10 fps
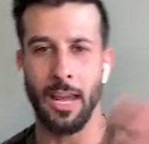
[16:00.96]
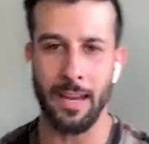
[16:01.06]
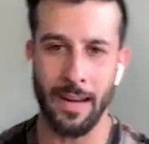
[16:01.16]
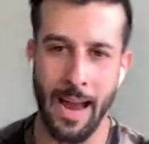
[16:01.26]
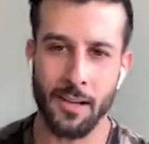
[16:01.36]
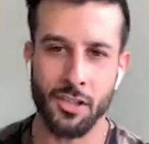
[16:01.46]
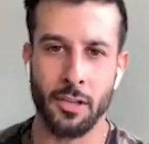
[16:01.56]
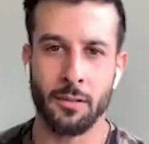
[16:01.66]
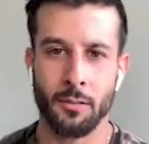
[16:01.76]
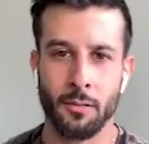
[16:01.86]
an
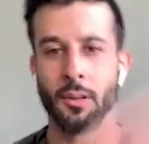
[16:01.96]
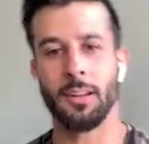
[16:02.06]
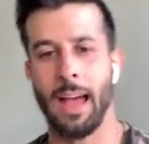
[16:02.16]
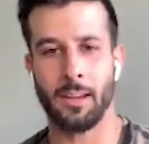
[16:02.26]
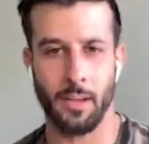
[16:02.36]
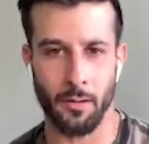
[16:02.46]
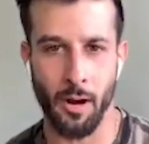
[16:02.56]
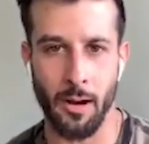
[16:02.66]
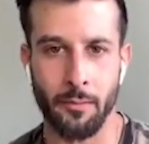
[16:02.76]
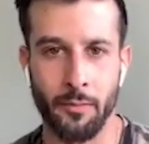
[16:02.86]
action or lack
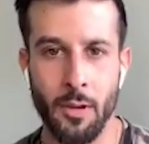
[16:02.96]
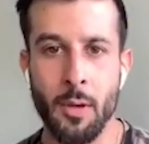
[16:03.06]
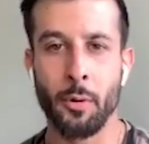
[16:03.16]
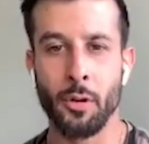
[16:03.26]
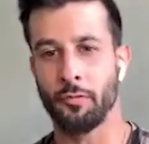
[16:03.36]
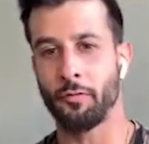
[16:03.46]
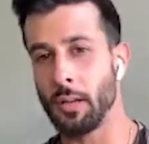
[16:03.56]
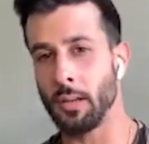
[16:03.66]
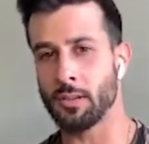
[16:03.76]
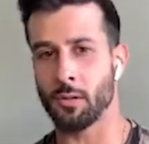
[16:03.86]
thereof but your
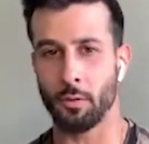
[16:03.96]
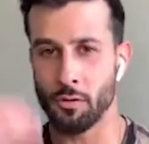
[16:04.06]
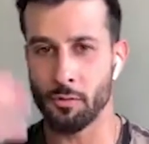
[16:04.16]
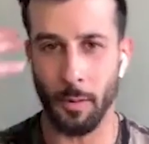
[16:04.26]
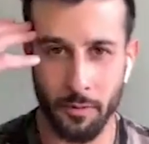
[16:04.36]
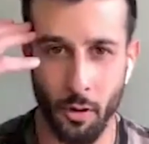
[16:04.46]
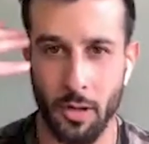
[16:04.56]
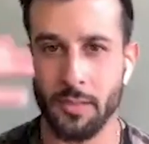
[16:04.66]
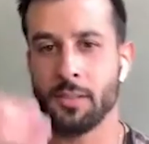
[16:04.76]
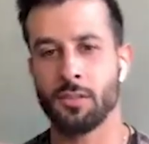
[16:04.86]
feelings are produced by
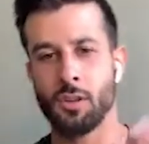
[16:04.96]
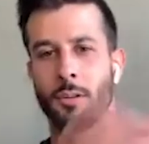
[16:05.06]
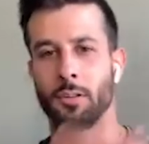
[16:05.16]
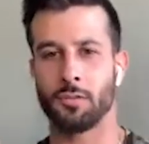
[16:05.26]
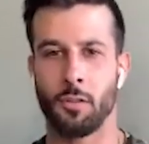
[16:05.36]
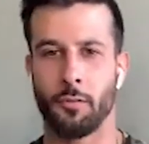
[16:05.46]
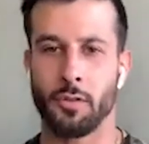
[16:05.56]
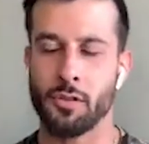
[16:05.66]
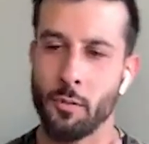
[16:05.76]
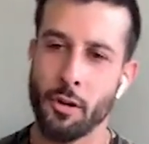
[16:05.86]
thoughts and so on and so forth
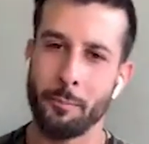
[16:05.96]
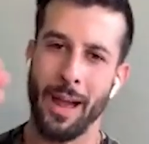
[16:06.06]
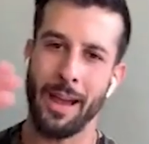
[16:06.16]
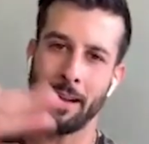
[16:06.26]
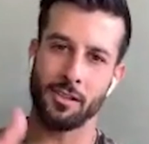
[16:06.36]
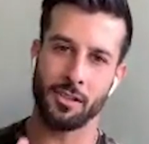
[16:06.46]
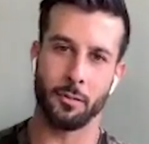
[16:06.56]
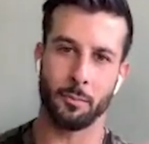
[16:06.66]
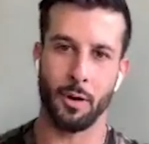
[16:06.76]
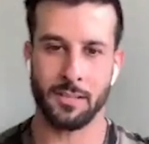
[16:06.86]
so when you can back engineer the
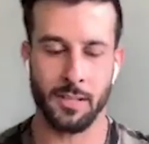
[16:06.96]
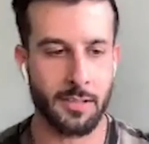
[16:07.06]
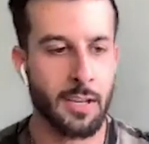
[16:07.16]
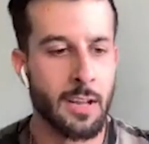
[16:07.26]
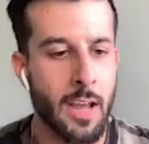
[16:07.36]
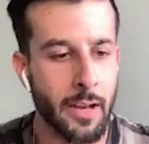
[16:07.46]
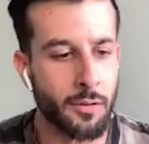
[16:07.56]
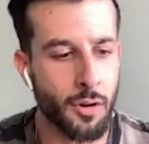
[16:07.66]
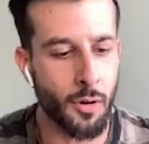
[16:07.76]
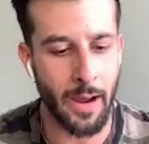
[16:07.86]
process and
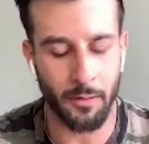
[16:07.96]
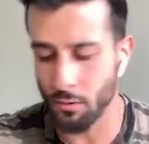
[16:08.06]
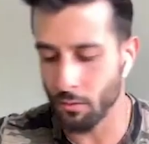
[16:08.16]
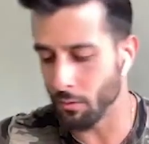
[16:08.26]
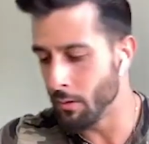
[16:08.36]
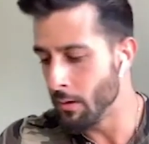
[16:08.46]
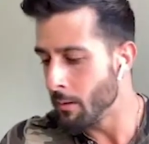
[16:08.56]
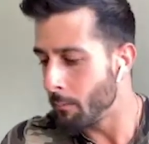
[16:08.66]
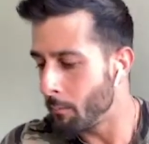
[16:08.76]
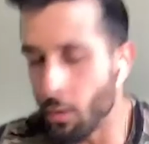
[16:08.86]
you know how to you know